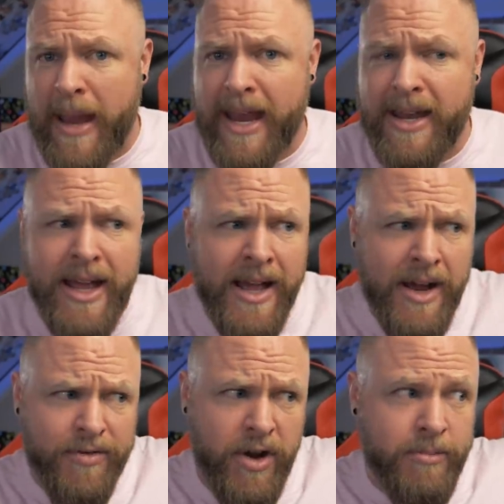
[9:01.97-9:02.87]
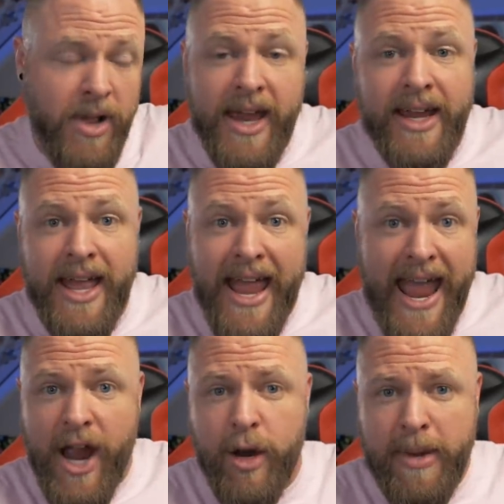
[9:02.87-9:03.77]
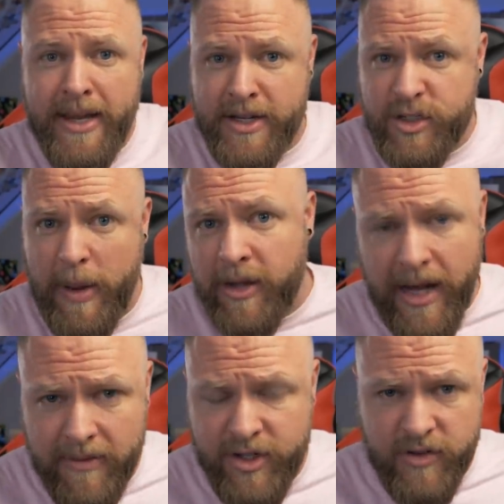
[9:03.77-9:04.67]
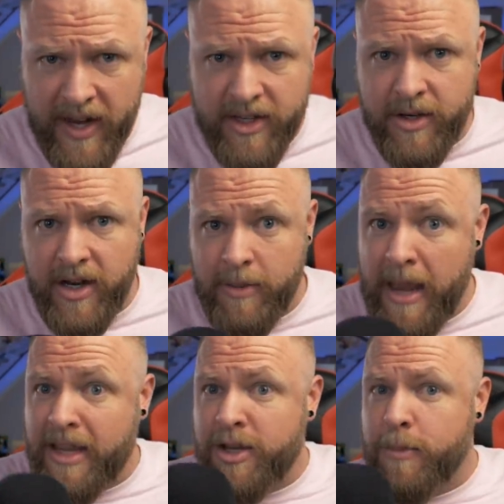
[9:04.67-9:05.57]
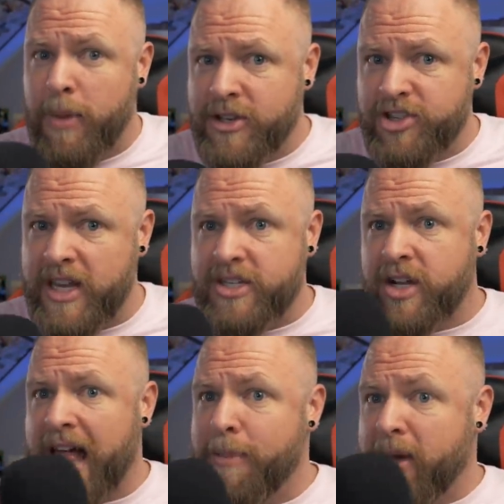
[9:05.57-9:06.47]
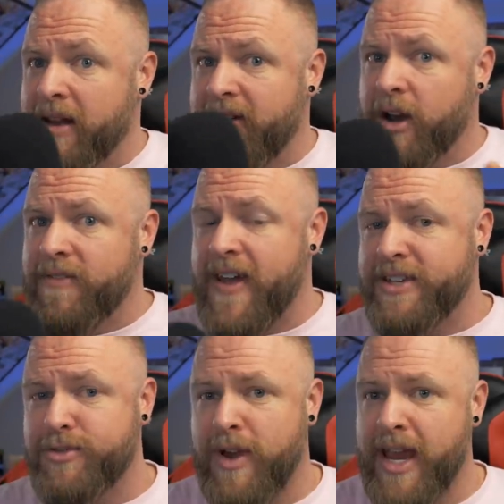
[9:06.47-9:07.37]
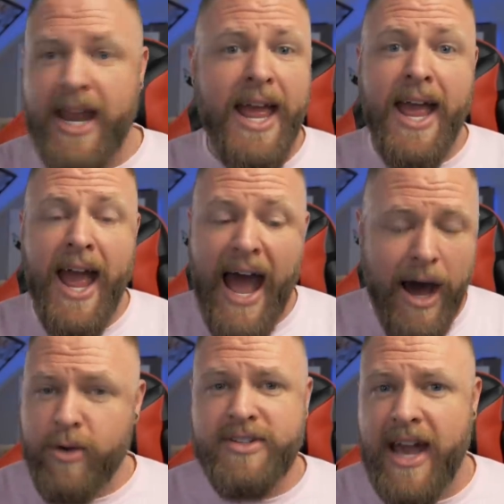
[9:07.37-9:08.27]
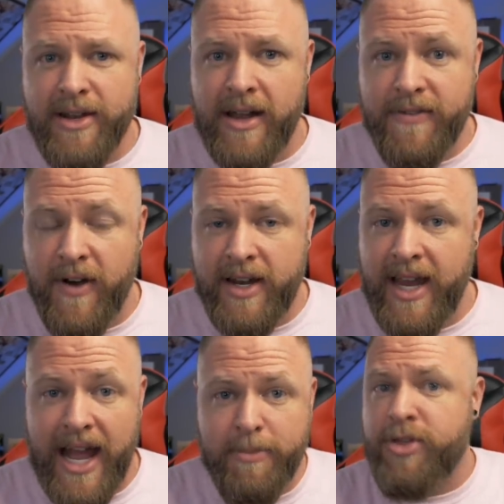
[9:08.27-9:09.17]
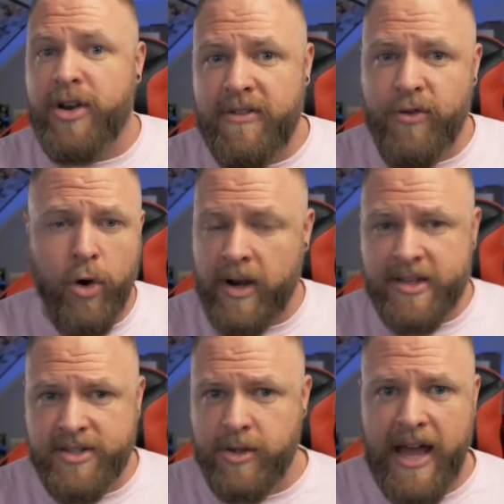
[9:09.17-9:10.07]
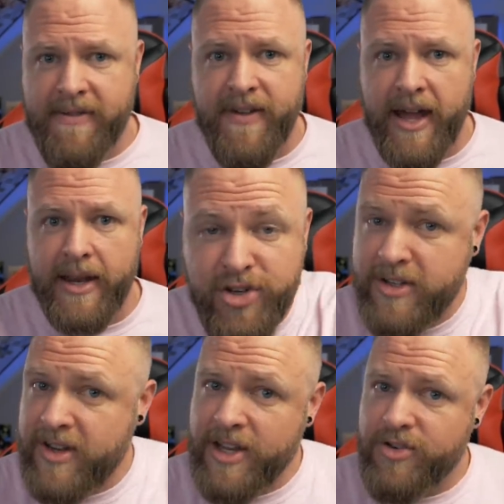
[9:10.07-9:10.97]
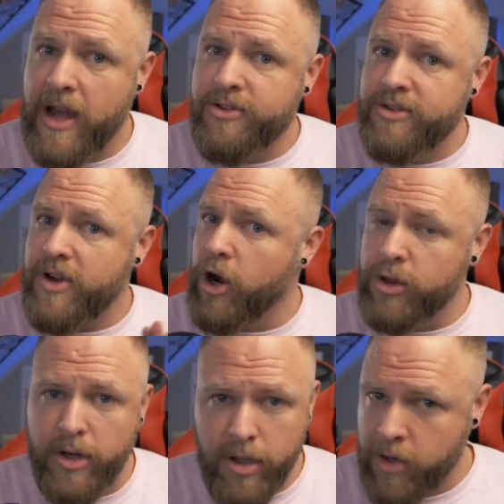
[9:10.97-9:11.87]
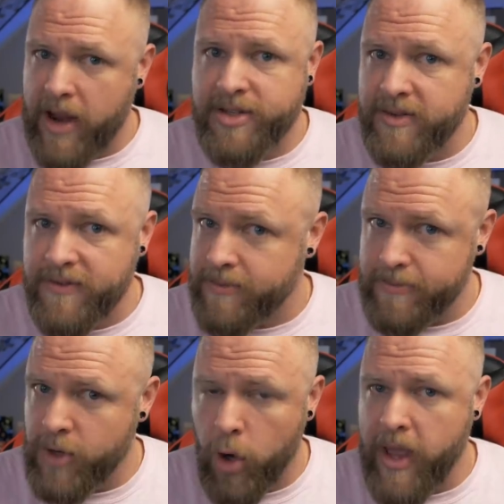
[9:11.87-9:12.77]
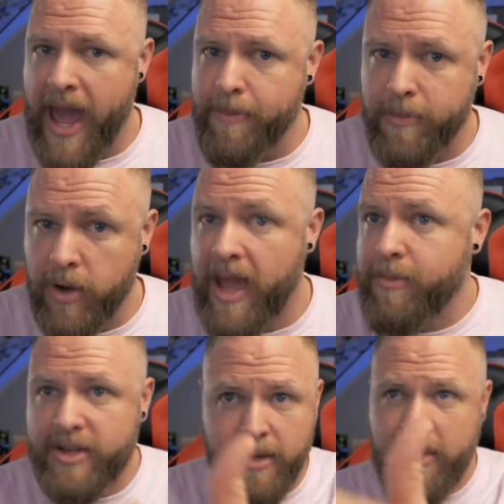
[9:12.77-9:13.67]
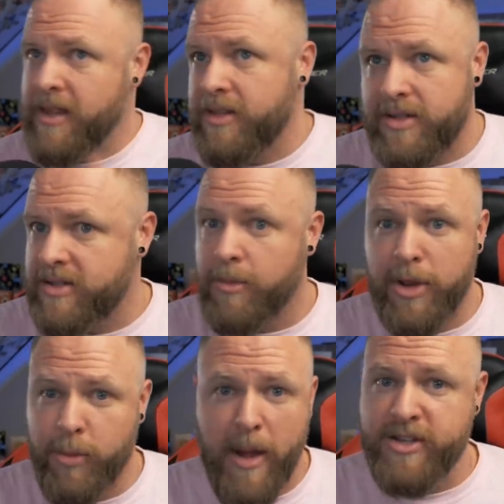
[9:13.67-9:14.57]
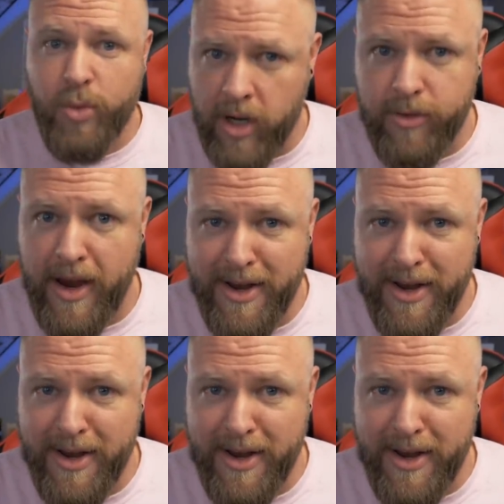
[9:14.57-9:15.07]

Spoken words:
made from, like, air being expelled out of your sphincter and making your butt cheeks clap at a very fast rate. How is that not funny? I'm 34 and I still laugh at it. The shit-stained trousers are a little aggressive, no cap, okay? But to me, this is some of their best work right